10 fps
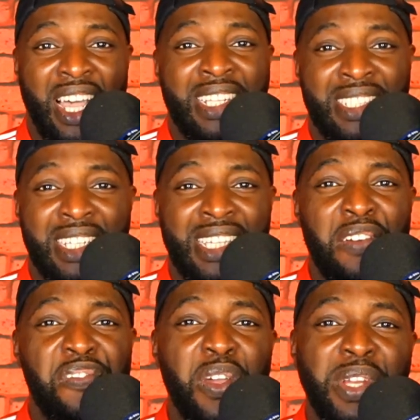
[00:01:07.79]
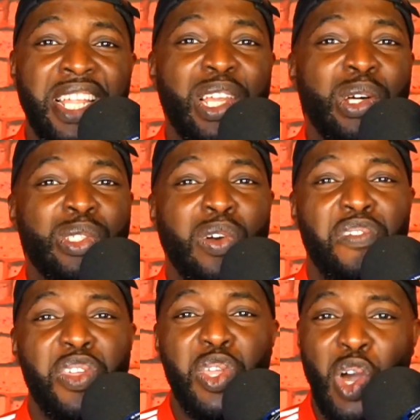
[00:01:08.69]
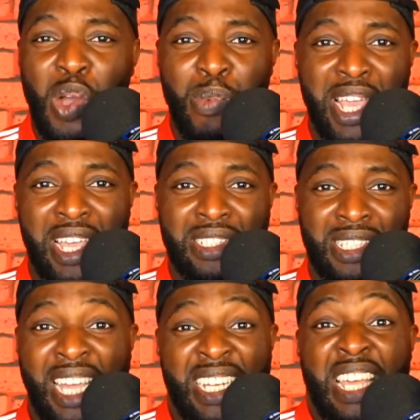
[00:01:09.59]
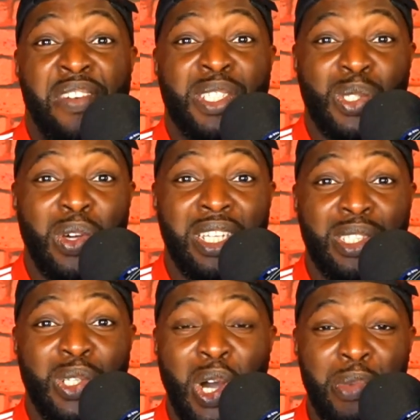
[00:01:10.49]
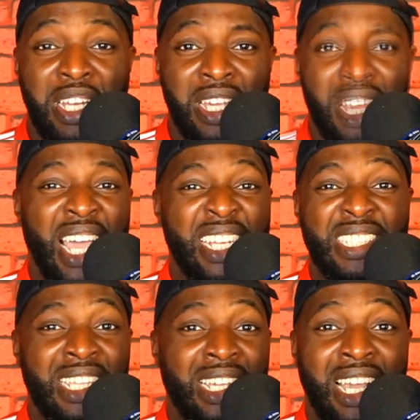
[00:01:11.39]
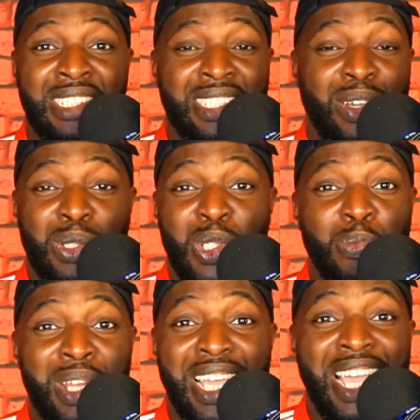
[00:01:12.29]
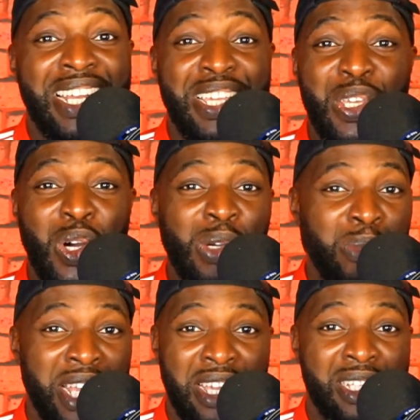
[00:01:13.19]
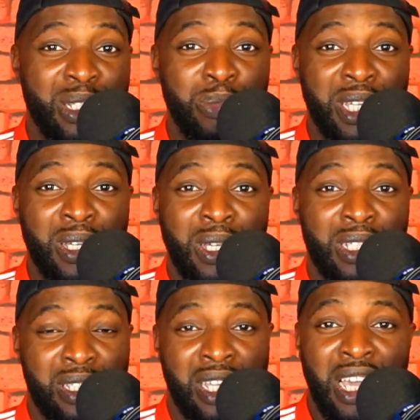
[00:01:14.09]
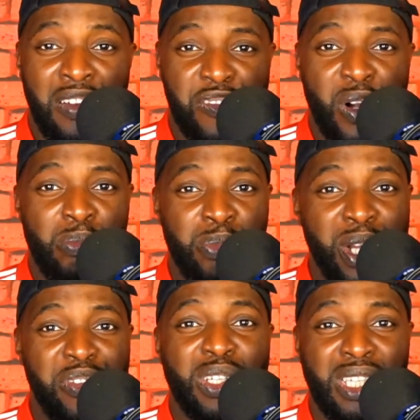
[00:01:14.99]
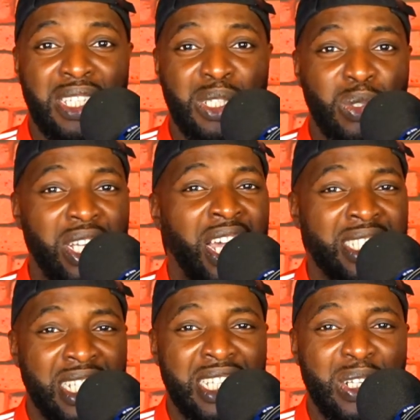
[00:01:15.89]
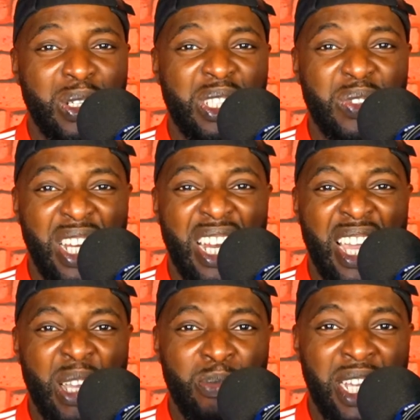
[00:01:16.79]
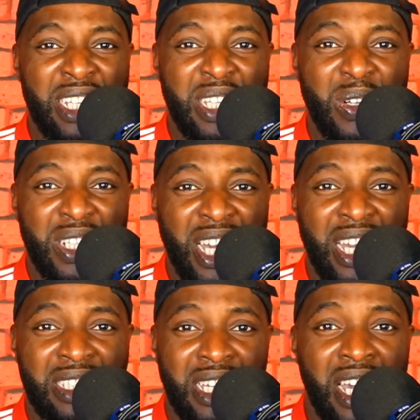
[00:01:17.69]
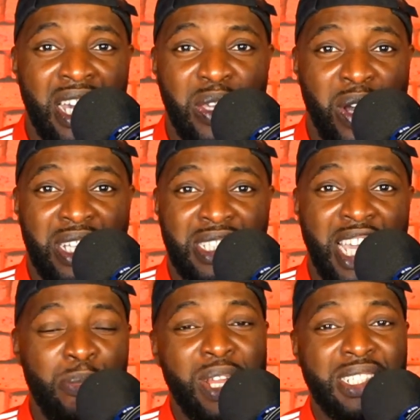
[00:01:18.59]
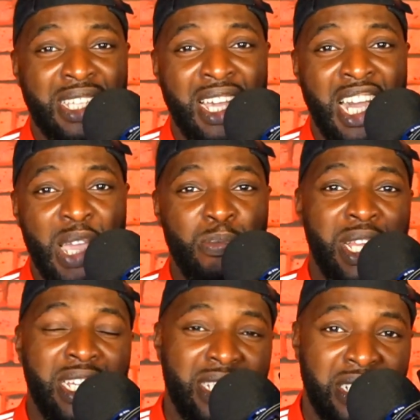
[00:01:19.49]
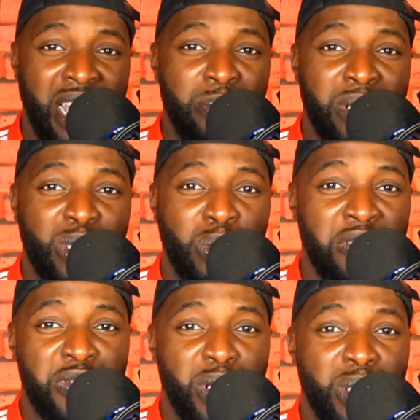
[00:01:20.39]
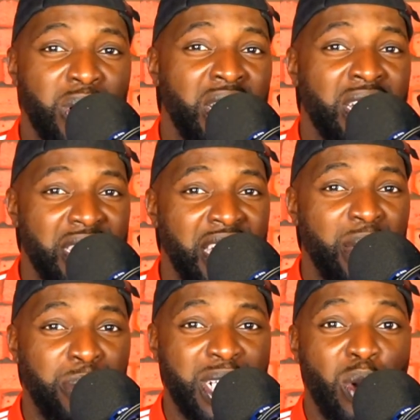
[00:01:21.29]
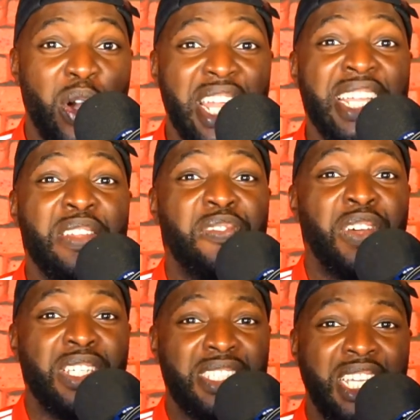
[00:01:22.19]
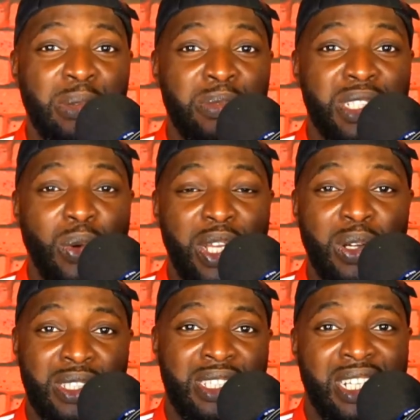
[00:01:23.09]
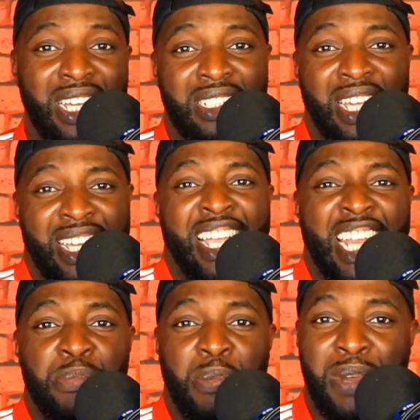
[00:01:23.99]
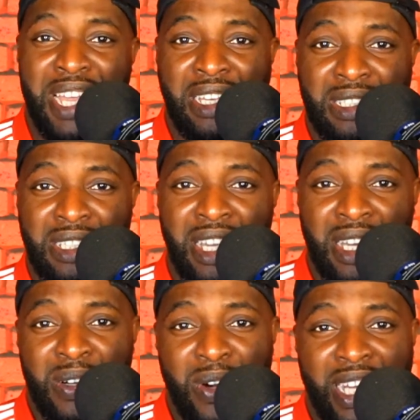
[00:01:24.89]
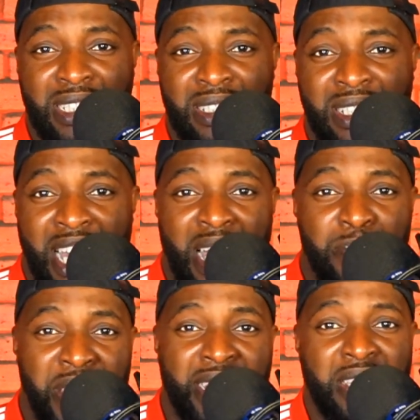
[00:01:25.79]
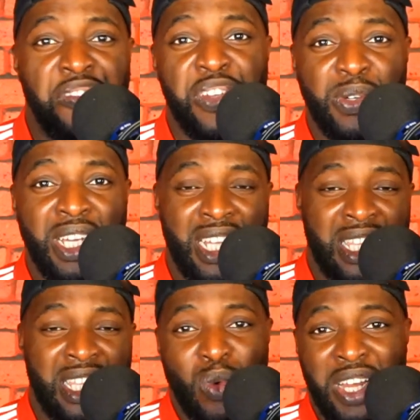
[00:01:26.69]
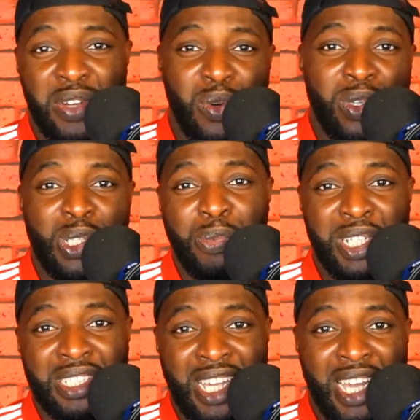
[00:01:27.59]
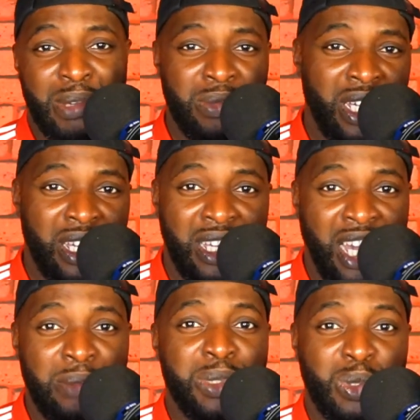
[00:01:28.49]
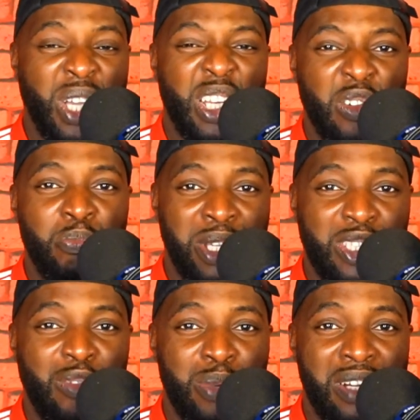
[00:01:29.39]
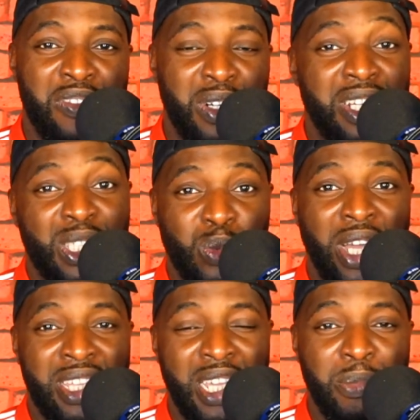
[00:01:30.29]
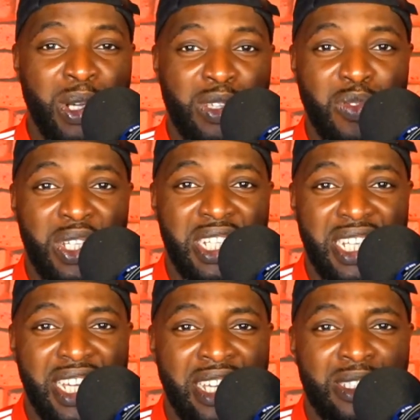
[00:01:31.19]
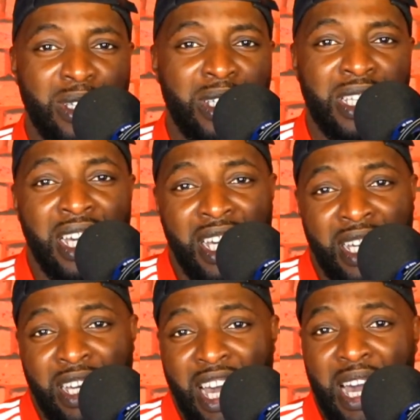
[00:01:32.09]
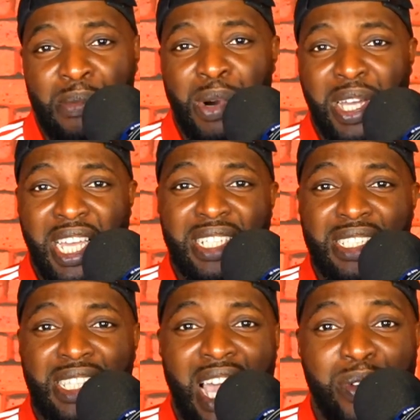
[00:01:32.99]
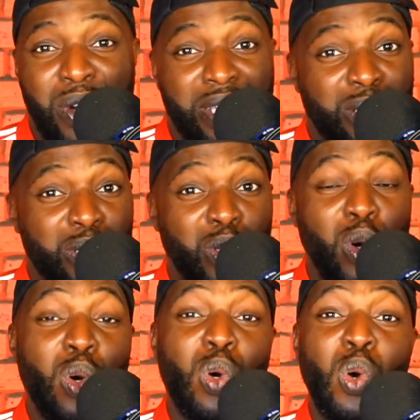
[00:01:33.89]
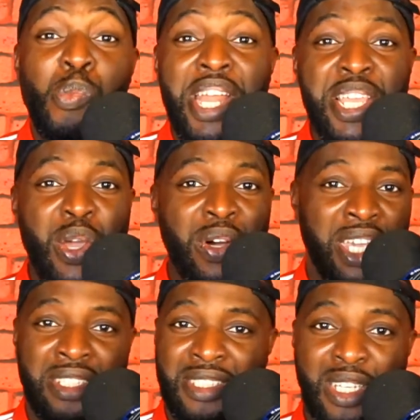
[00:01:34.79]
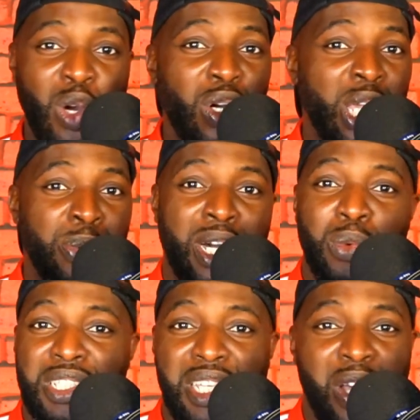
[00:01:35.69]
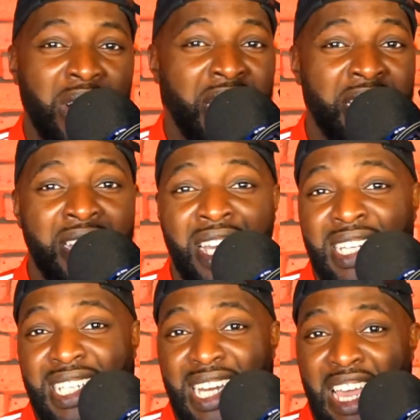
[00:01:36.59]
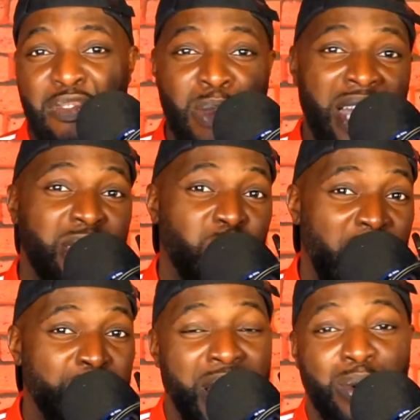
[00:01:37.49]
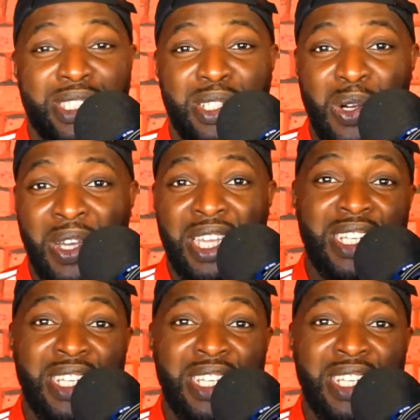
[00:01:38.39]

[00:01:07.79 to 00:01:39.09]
Arteta fielding a lot of young players. I never saw this coming. I didn't think Arteta was going to play any young players because from previous history, Arteta doesn't really like playing the young guys. You can say he played Saka, he played Emile Smith-Rowe, yeah, but they were already in the first team. They were not still like academy players, right? Yes, he fielded Ethan Nwaneru once upon a time. To kind of piss off Brentford. That's why I think because of what they did against us. But yeah, this time there were so many youngins. The goalkeeper was a youngin. The left back, the right back was a youngin.